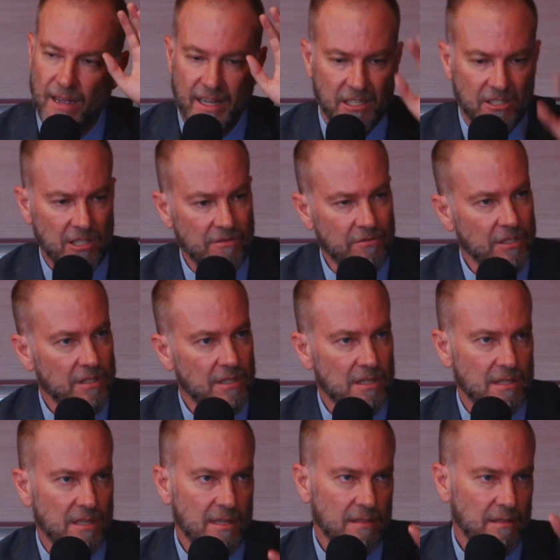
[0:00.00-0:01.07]

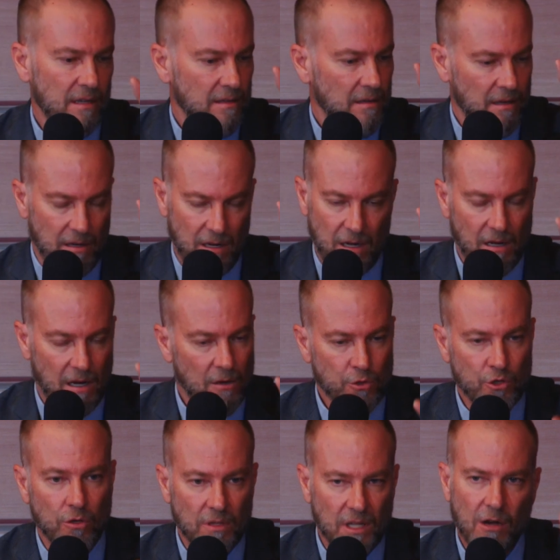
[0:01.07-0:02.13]
Activities, and
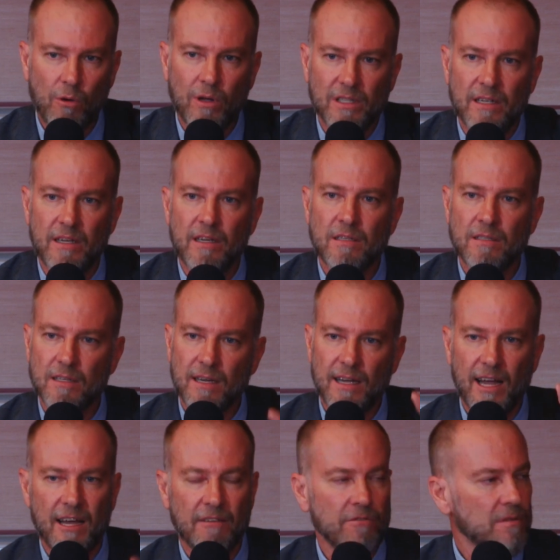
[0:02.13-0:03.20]
also nowadays, I
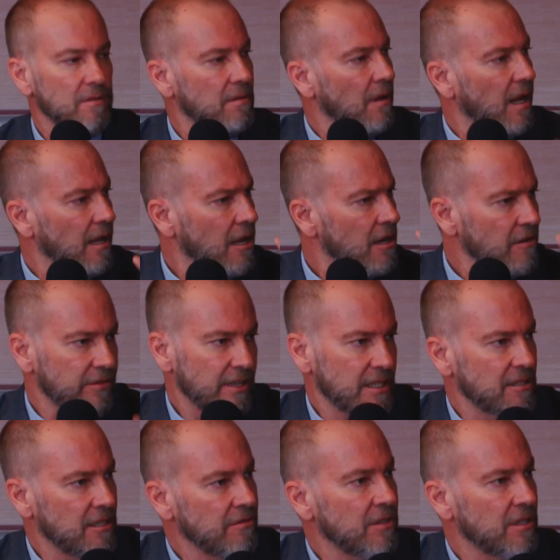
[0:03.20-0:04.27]
have a lot of
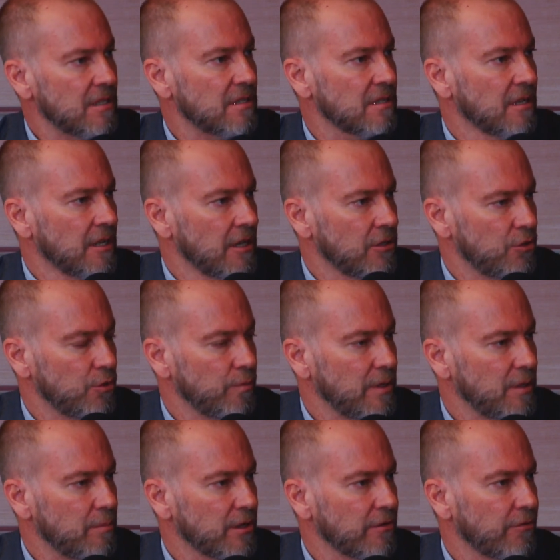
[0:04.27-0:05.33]
activities to
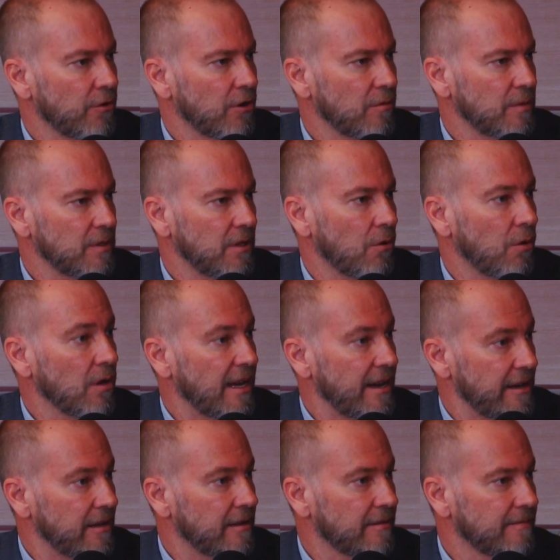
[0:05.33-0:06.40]
be performed
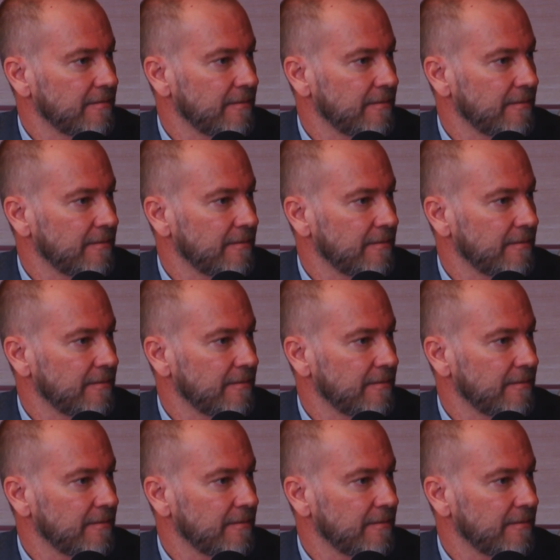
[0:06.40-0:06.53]
online.